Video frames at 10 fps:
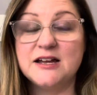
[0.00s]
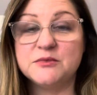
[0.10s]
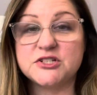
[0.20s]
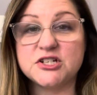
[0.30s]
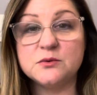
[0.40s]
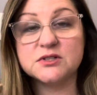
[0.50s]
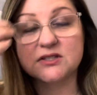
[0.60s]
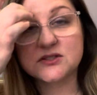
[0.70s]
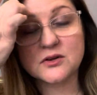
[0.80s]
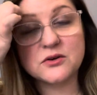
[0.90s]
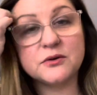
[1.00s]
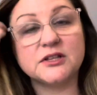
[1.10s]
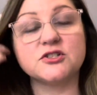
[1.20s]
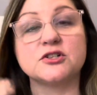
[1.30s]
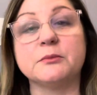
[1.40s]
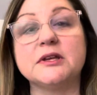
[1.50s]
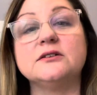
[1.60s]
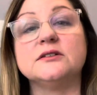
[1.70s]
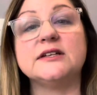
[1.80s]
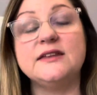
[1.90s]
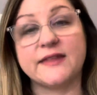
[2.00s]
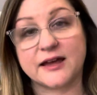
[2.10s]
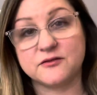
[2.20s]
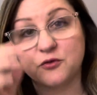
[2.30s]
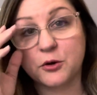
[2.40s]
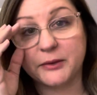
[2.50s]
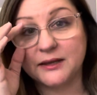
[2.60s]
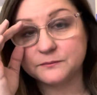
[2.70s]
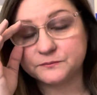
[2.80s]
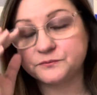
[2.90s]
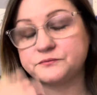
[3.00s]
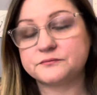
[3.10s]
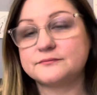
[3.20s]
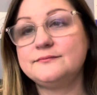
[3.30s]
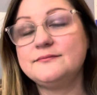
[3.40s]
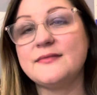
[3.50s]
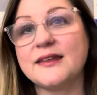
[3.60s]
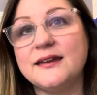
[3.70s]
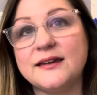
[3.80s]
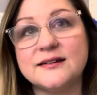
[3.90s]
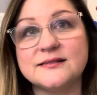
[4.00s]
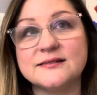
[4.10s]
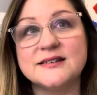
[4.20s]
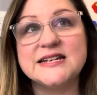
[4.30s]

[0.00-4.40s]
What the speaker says: But she was so instrumental in that for me. And